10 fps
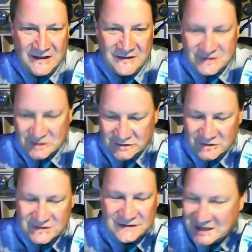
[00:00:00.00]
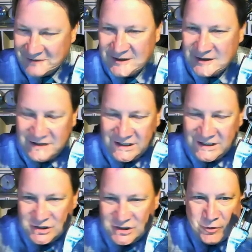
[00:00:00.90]
There's a definite
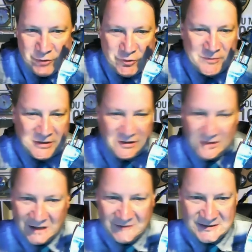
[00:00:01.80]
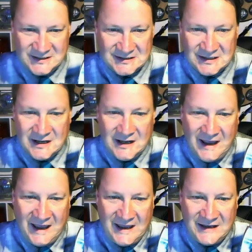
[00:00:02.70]
niche core group that loves this,
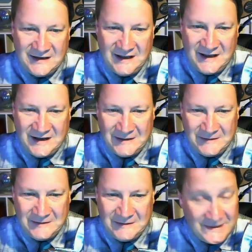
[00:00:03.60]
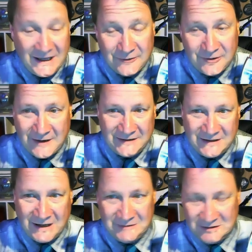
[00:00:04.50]
and I'm in that group. I
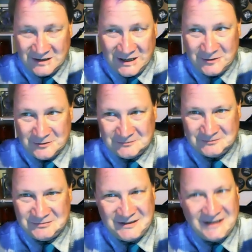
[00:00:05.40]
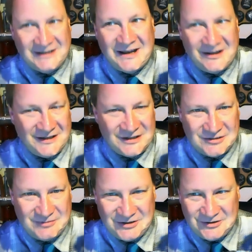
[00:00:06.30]
don't. think analytics
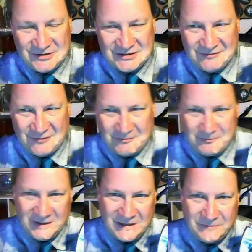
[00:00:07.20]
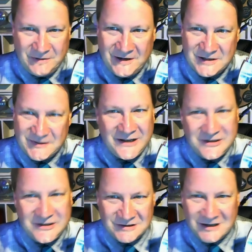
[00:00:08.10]
should be used for picking players, but I
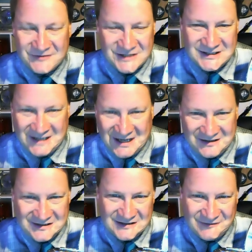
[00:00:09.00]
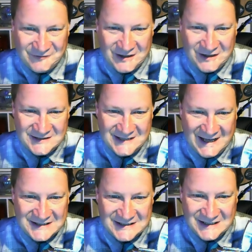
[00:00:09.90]
do love just the fun of
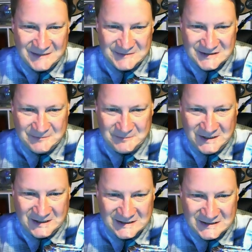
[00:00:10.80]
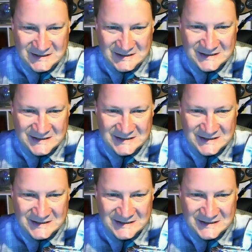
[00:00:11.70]
stats, and I'm just big into stats.